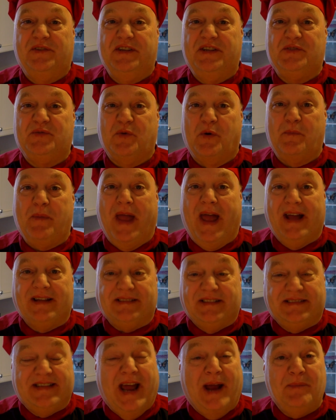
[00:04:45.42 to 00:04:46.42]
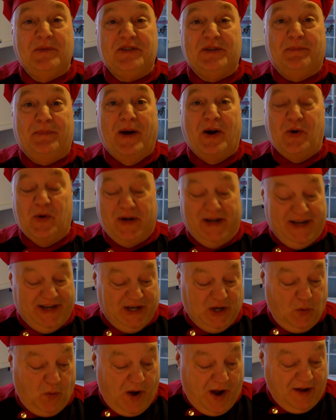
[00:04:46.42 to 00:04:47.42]
foodies, we're back. The timer's about ready
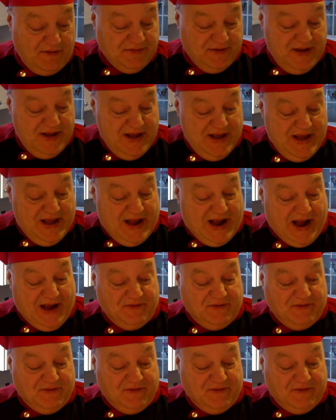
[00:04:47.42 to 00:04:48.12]
to go off.